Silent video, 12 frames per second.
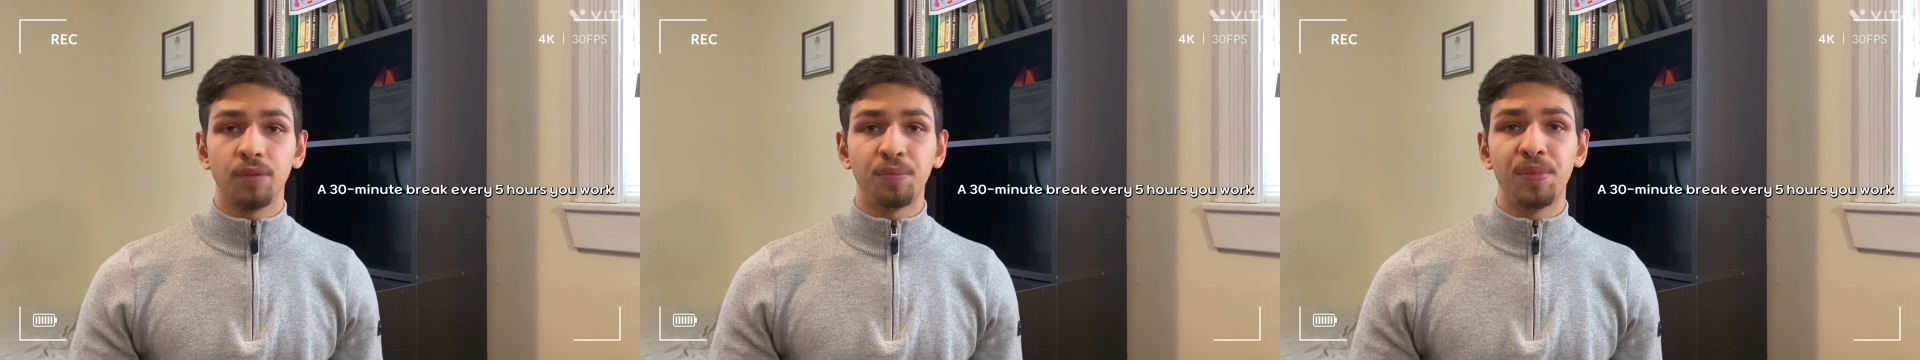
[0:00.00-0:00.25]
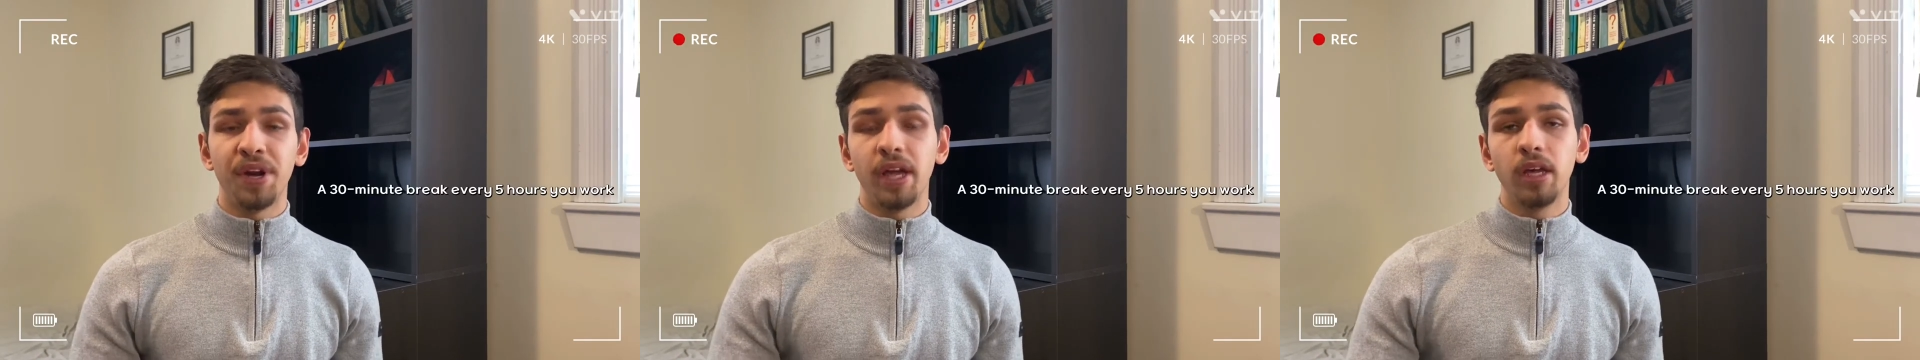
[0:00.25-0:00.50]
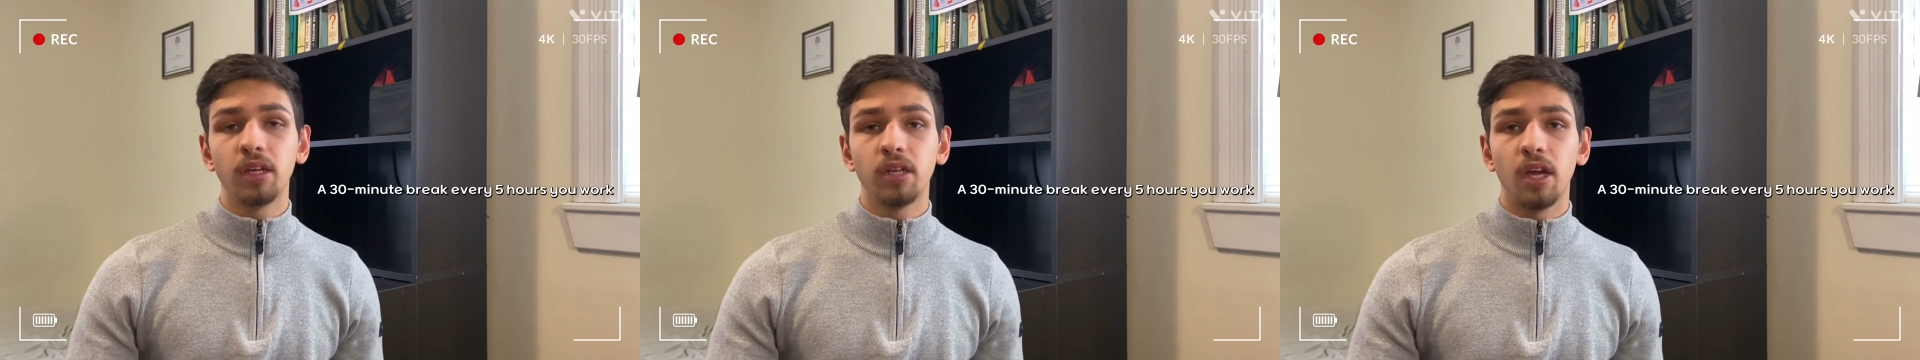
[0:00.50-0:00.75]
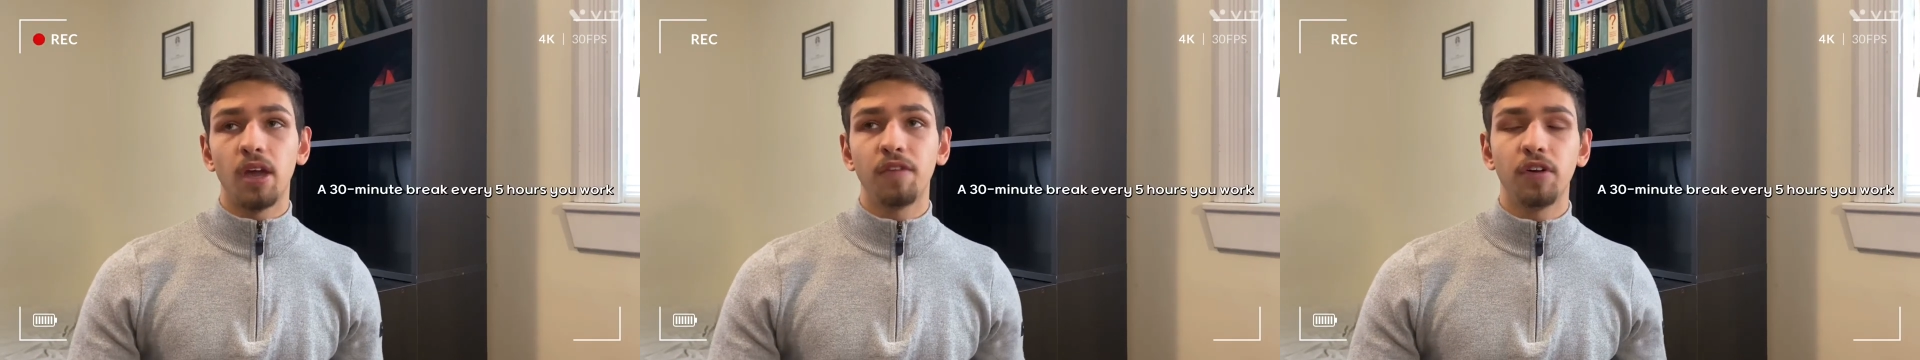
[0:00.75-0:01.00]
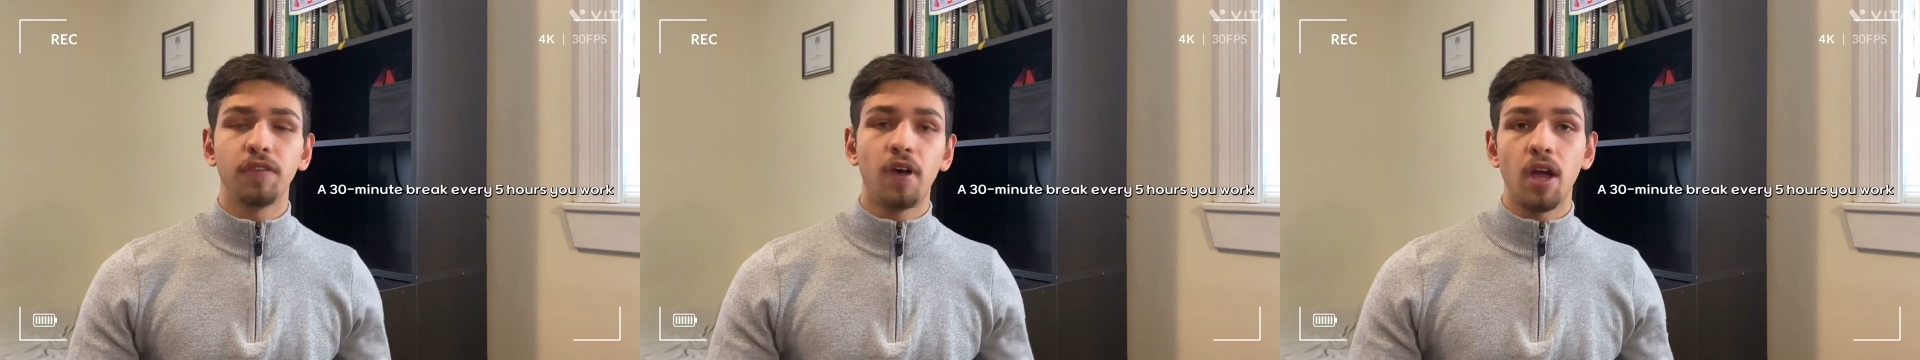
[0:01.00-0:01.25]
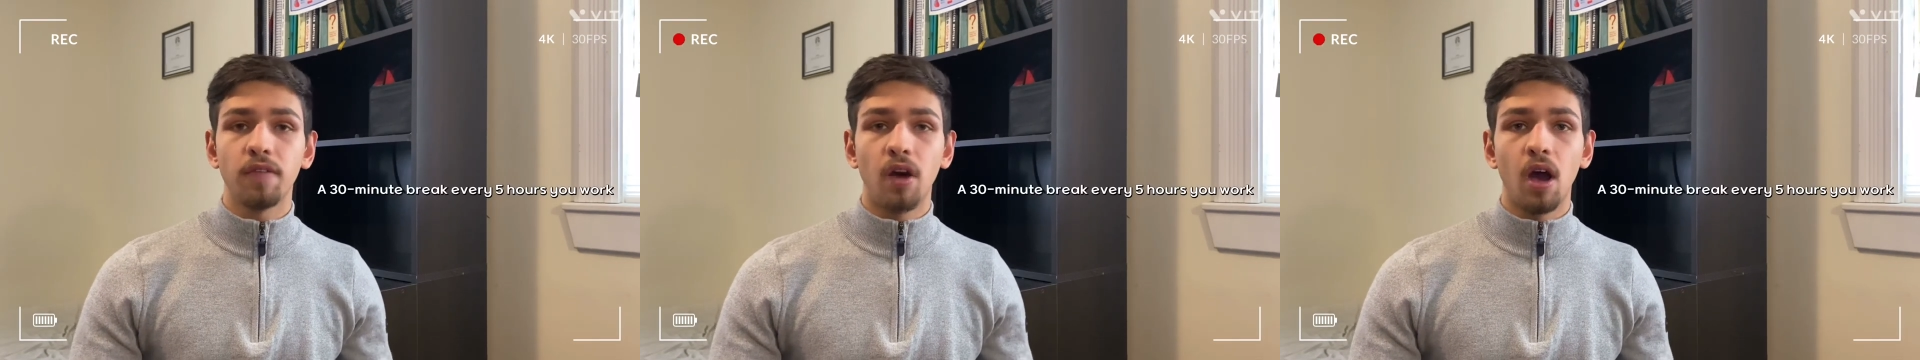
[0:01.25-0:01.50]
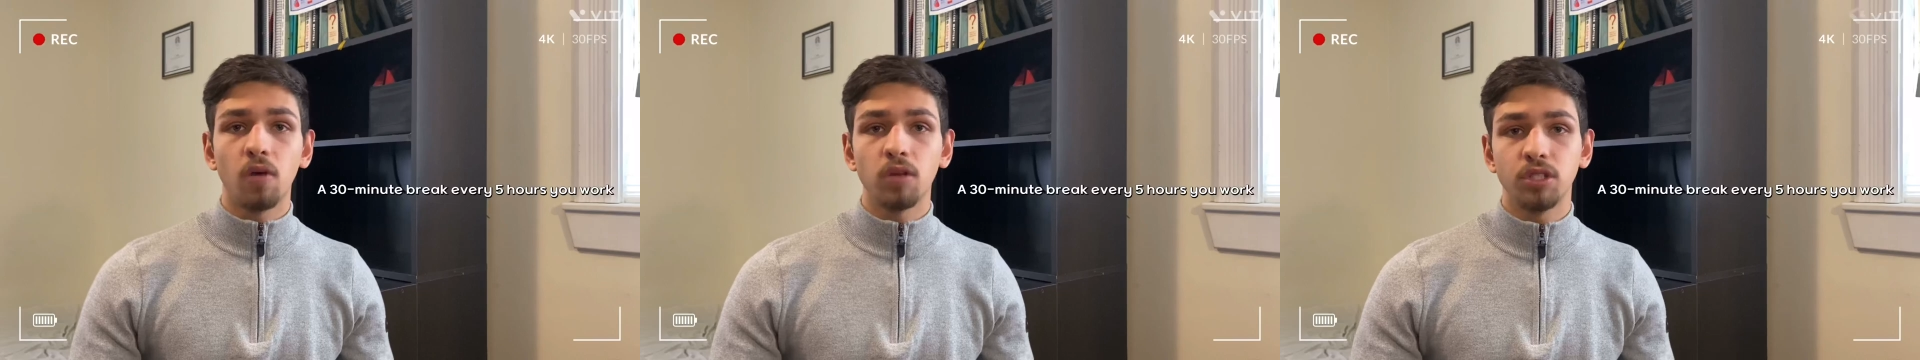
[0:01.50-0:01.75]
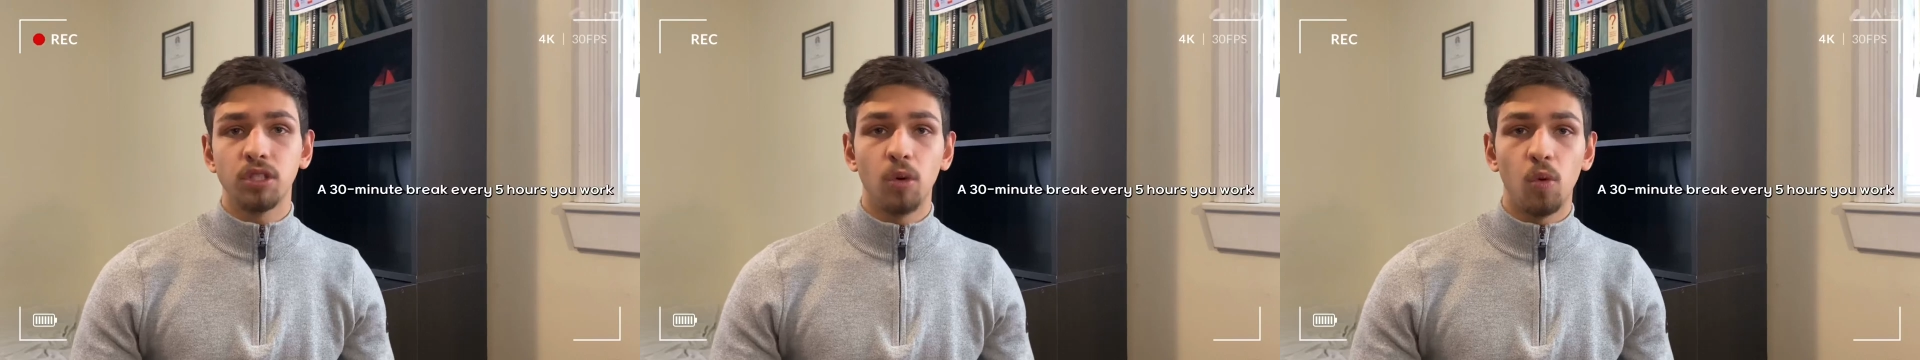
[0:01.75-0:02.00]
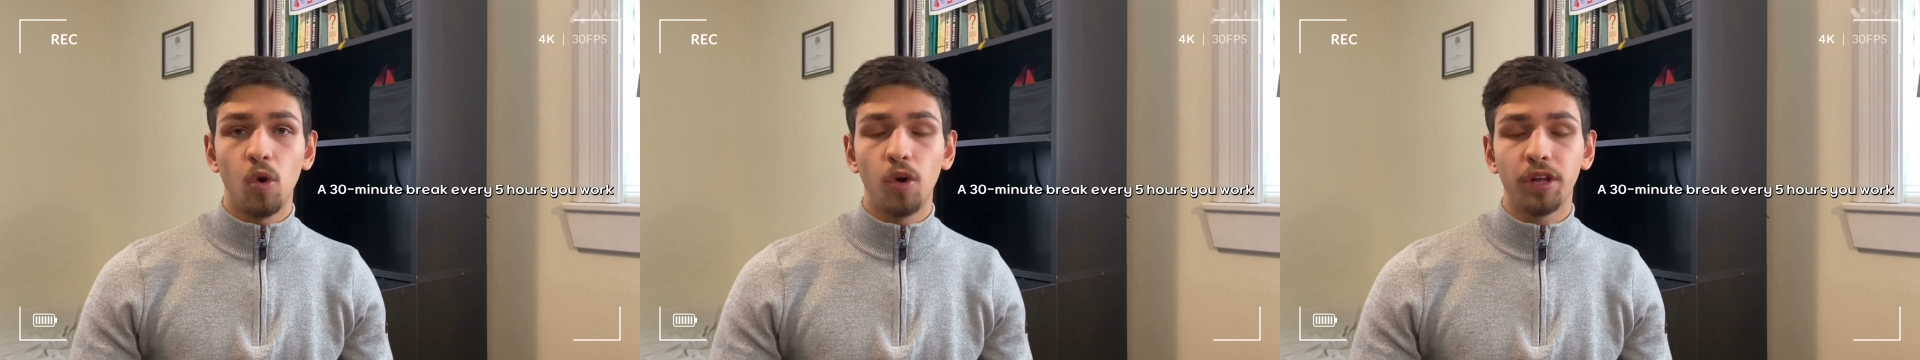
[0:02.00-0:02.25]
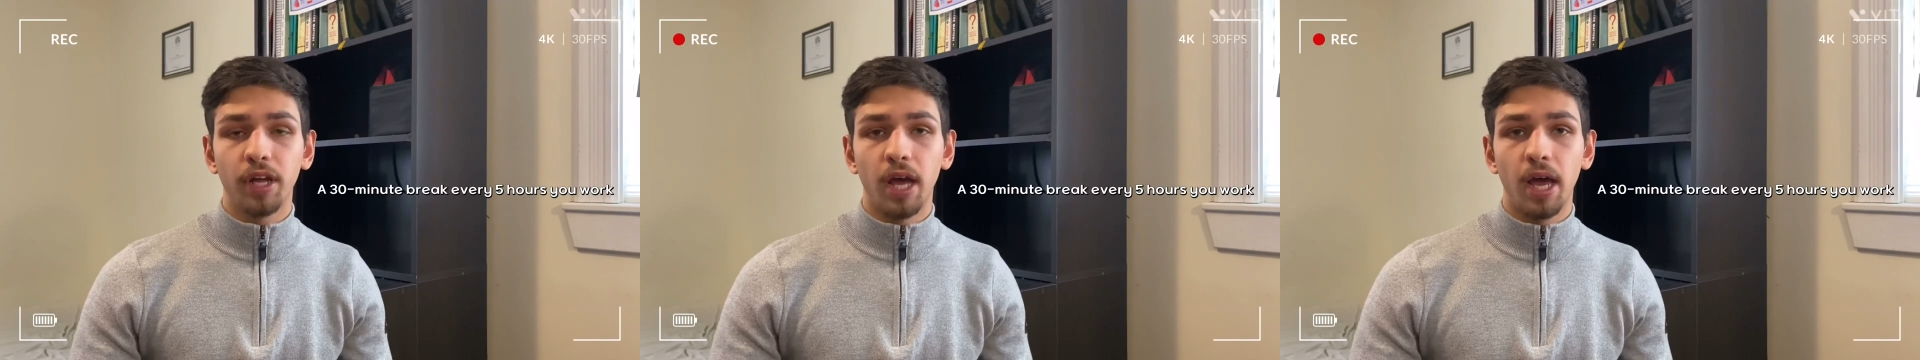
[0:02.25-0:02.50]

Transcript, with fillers: break every five hours you work